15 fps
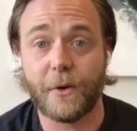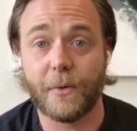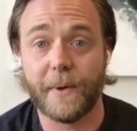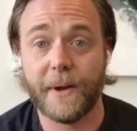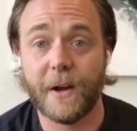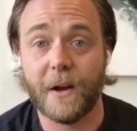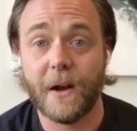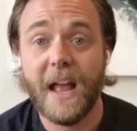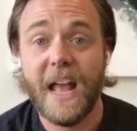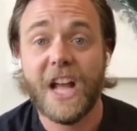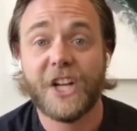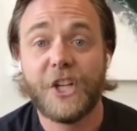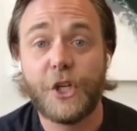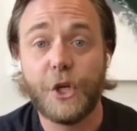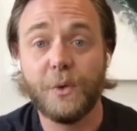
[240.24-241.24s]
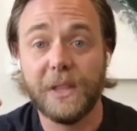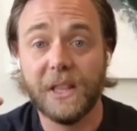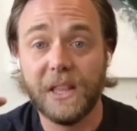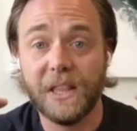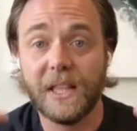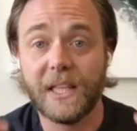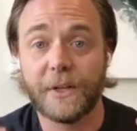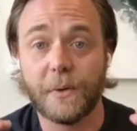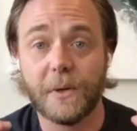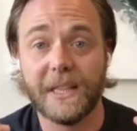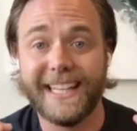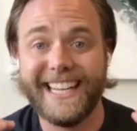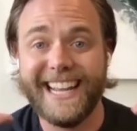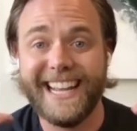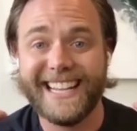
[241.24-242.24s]
career, to
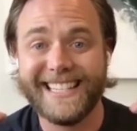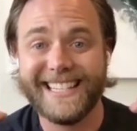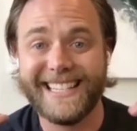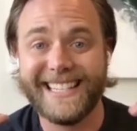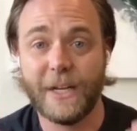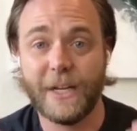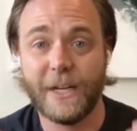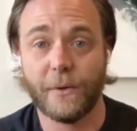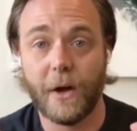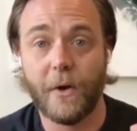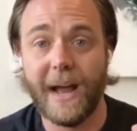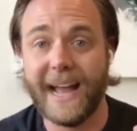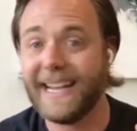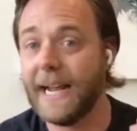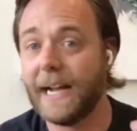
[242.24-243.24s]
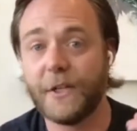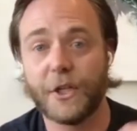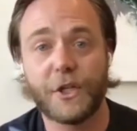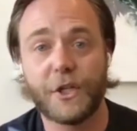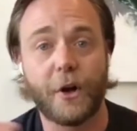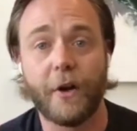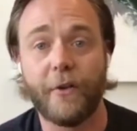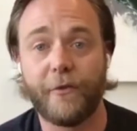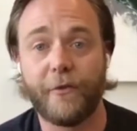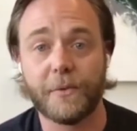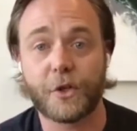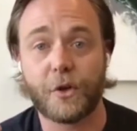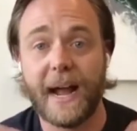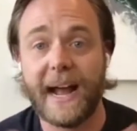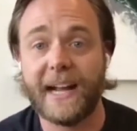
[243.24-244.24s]
literally zero, and had to start from
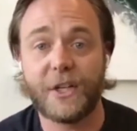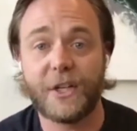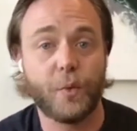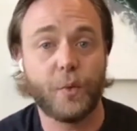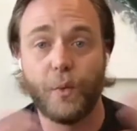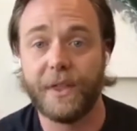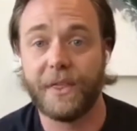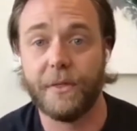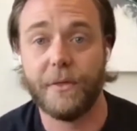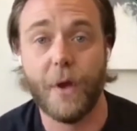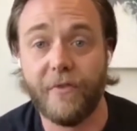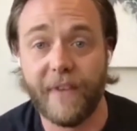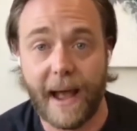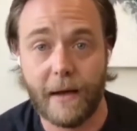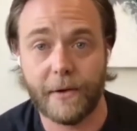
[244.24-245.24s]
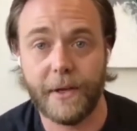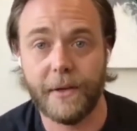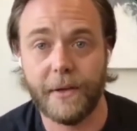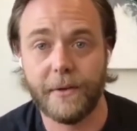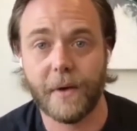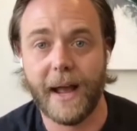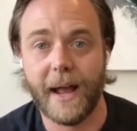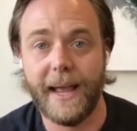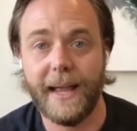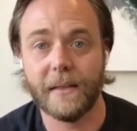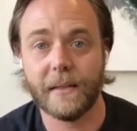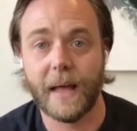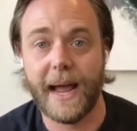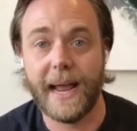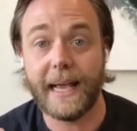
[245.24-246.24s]
scratch with no value, right?
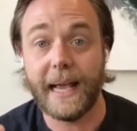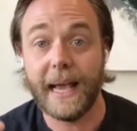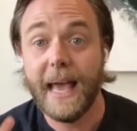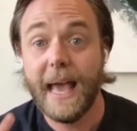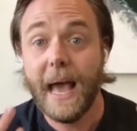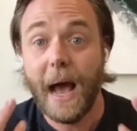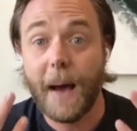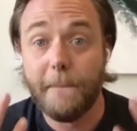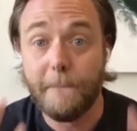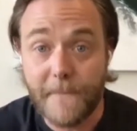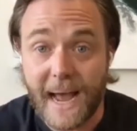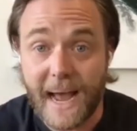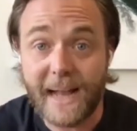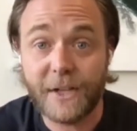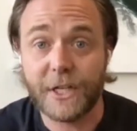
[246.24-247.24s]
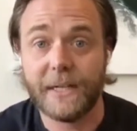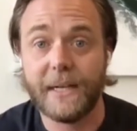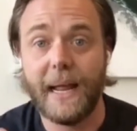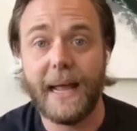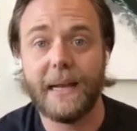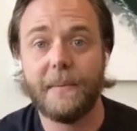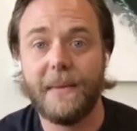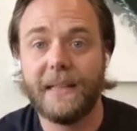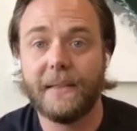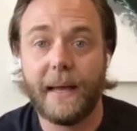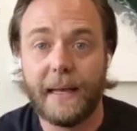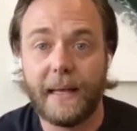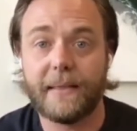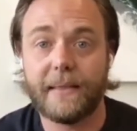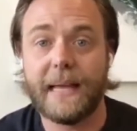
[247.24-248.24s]
Like, imagine, and I mean,
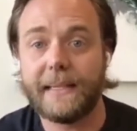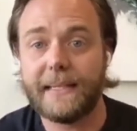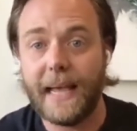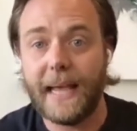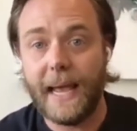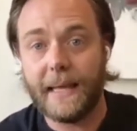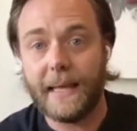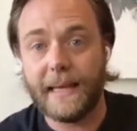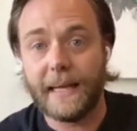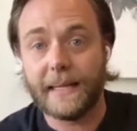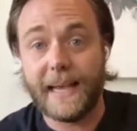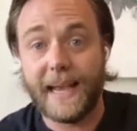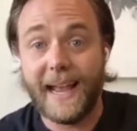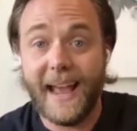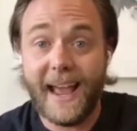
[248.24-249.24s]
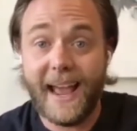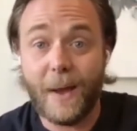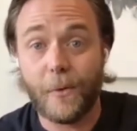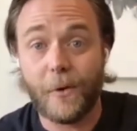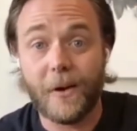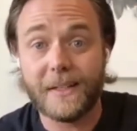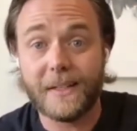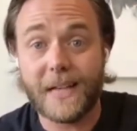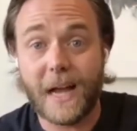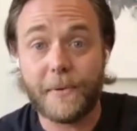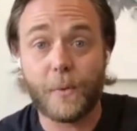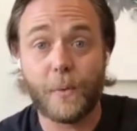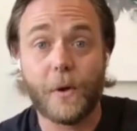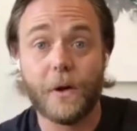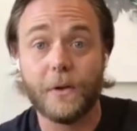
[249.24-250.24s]
like, that's a, hey, we're on top of
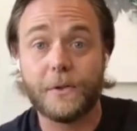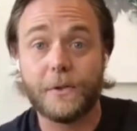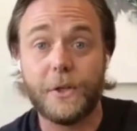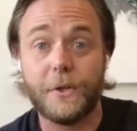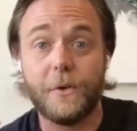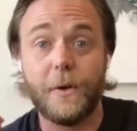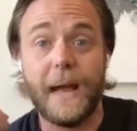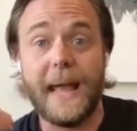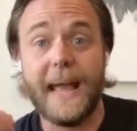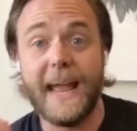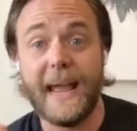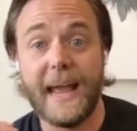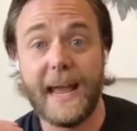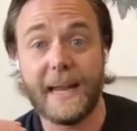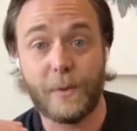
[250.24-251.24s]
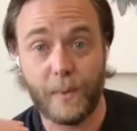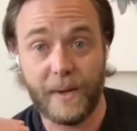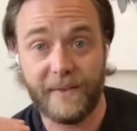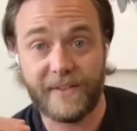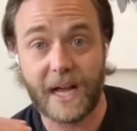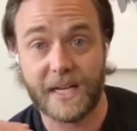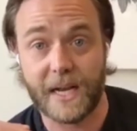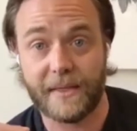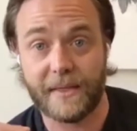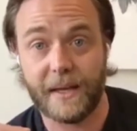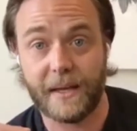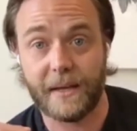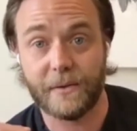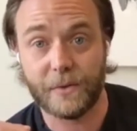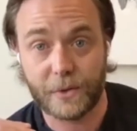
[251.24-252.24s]
the world to, and we've got nothing
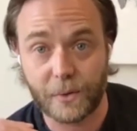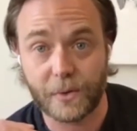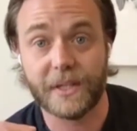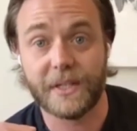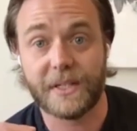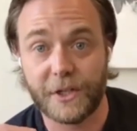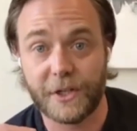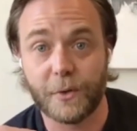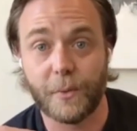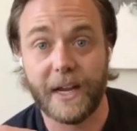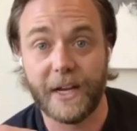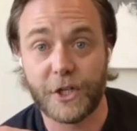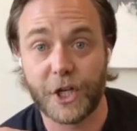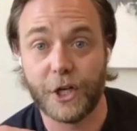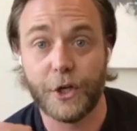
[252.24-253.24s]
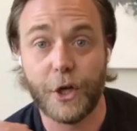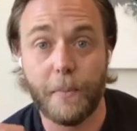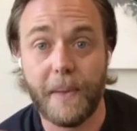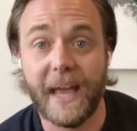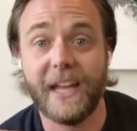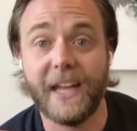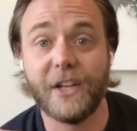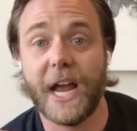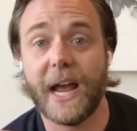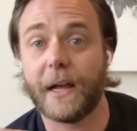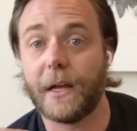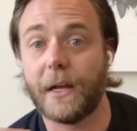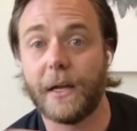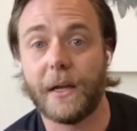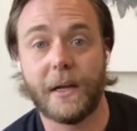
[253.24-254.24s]
sort of situation. No paycheck,
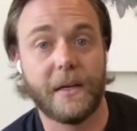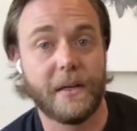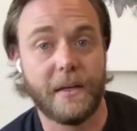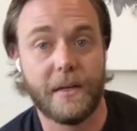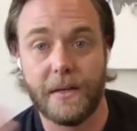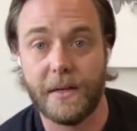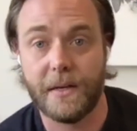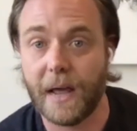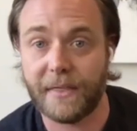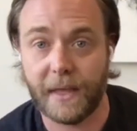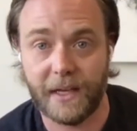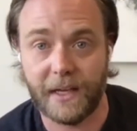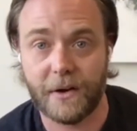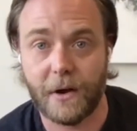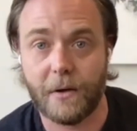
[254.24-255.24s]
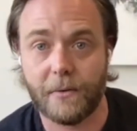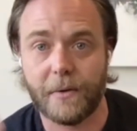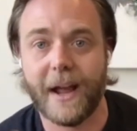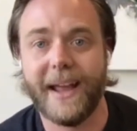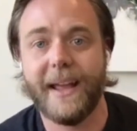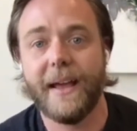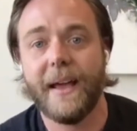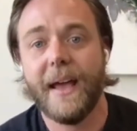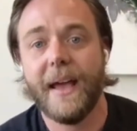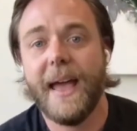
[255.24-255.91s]
nothing at all, right?